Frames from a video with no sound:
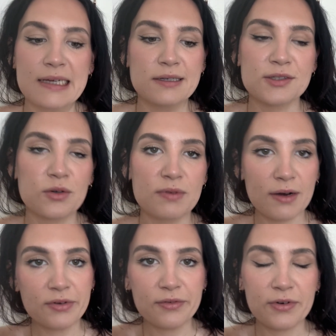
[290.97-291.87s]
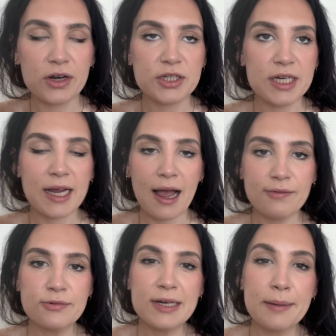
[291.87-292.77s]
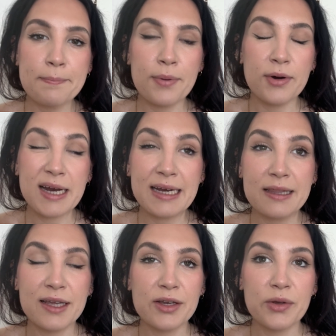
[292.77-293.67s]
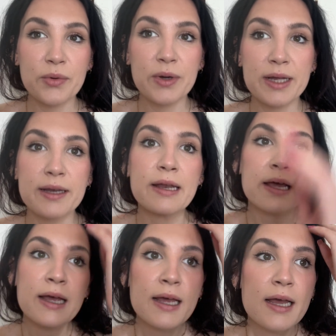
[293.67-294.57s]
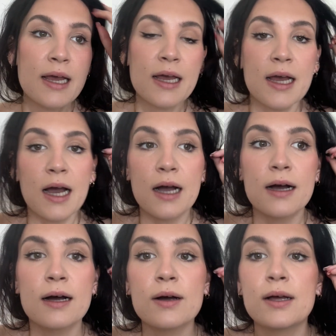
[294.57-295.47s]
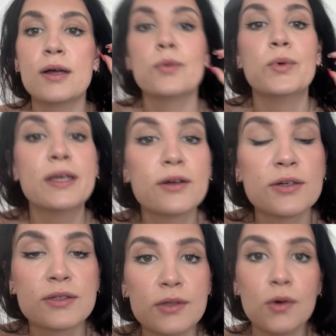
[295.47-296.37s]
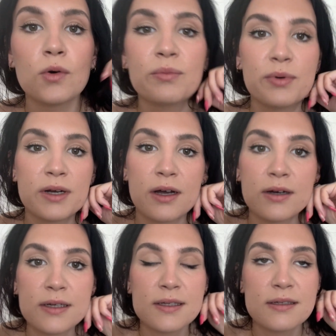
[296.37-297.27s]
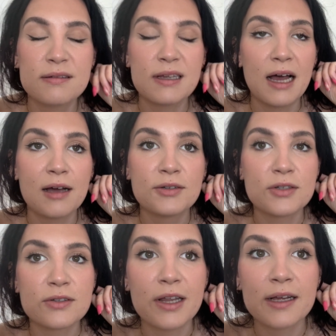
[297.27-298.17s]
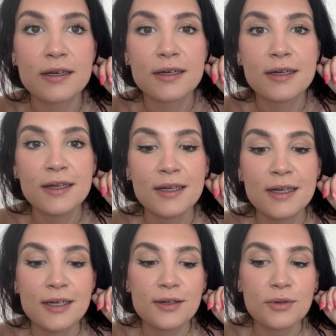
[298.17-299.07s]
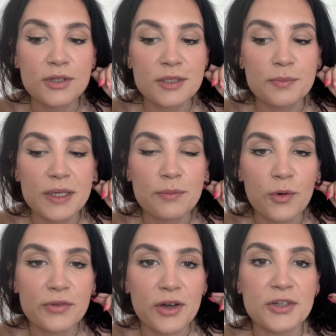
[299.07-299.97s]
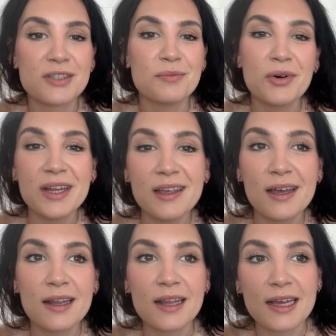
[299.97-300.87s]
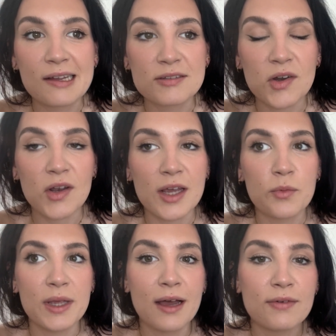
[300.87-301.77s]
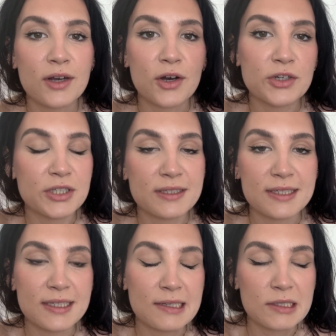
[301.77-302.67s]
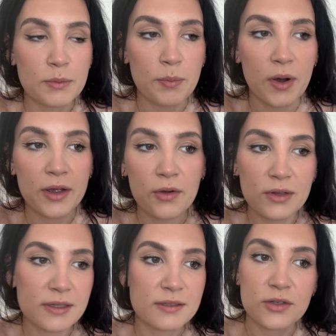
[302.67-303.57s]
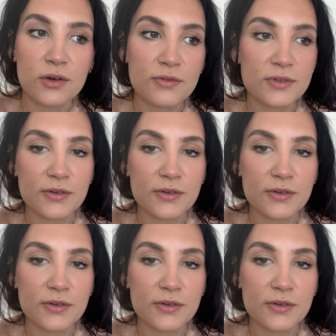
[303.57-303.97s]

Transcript: it so far for the furnishing. Haven't really bought anything new in a week or so because yeah, just like we're just being both conscious of money, and like it's not like we have an urgency to buy all this stuff to